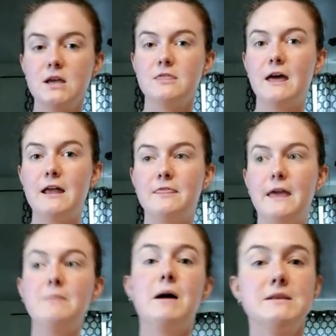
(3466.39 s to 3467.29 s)
then
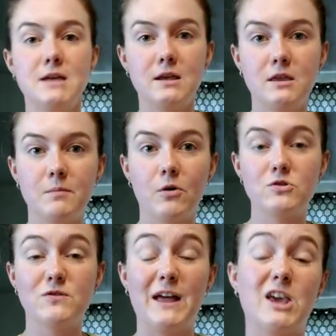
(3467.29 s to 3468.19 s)
they might take the
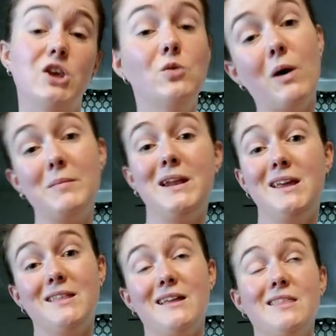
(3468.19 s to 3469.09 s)
approach of like, you want me to
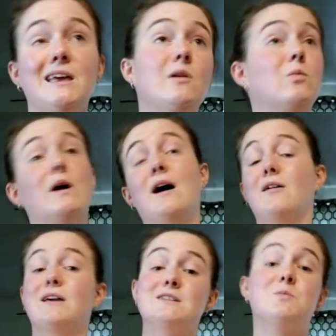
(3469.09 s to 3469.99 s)
eat that thing? Well,
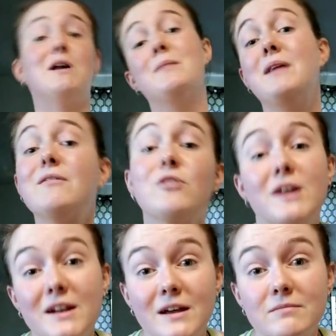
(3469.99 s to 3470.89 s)
guess what? I'm never
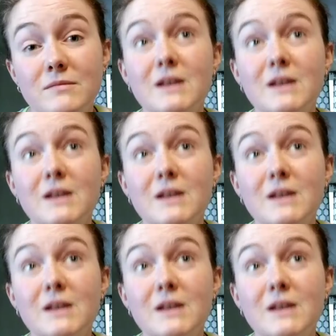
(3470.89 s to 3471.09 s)
eating it.